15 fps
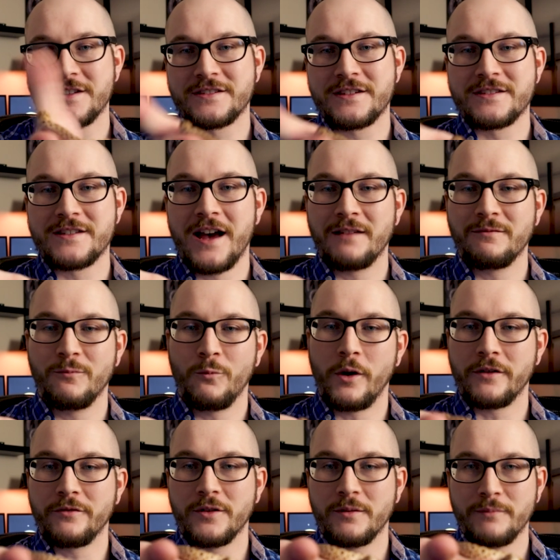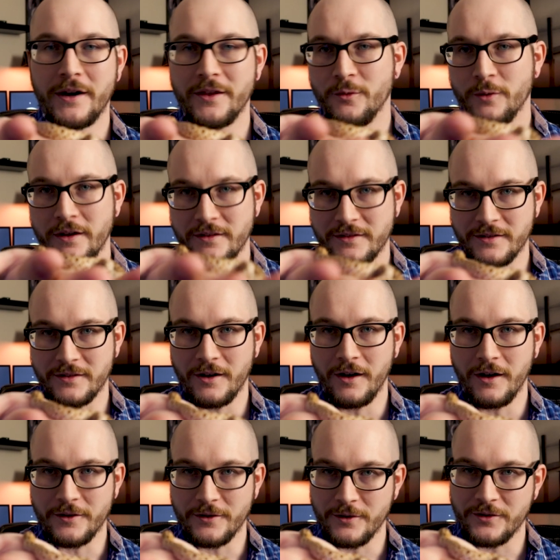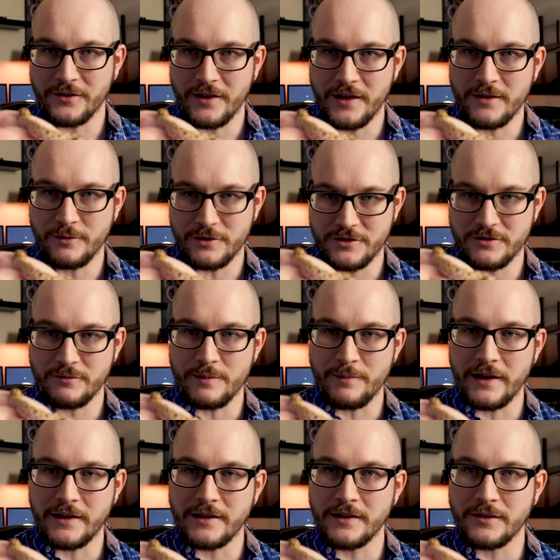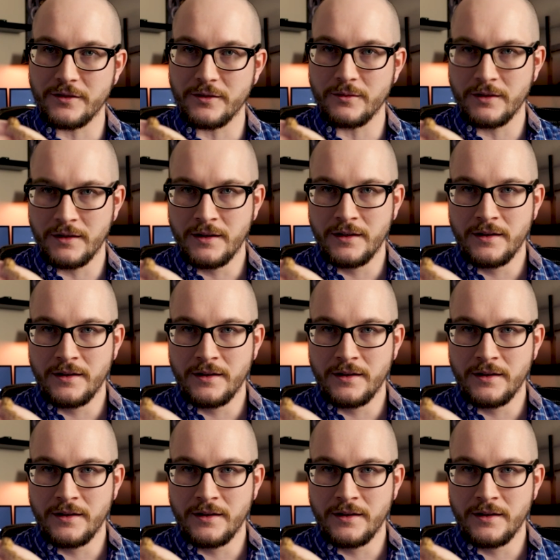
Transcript: This is not one of them, by the way. This is a hognose snake, which we might get to